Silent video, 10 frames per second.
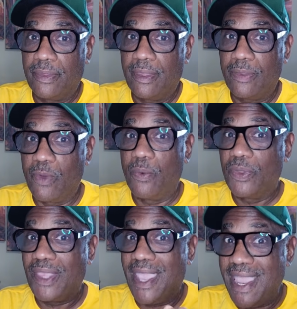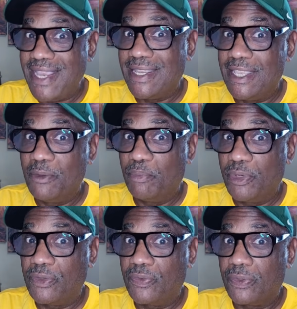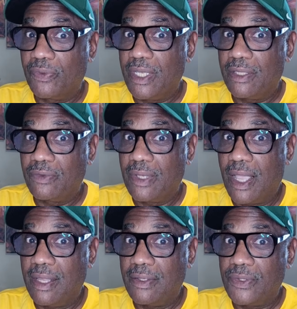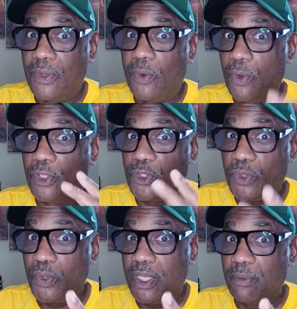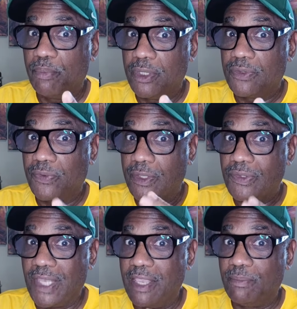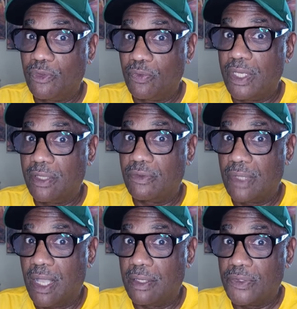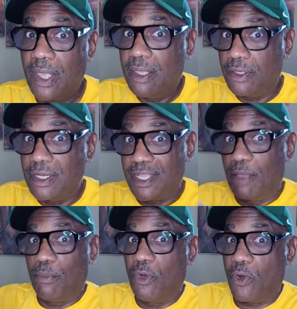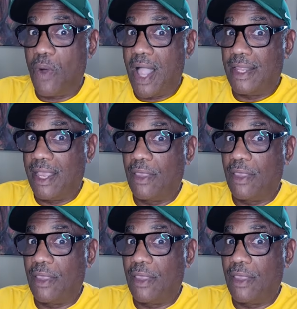The one with 8 inputs for $300 or 2 inputs for the same $300? You're going to get more quality out of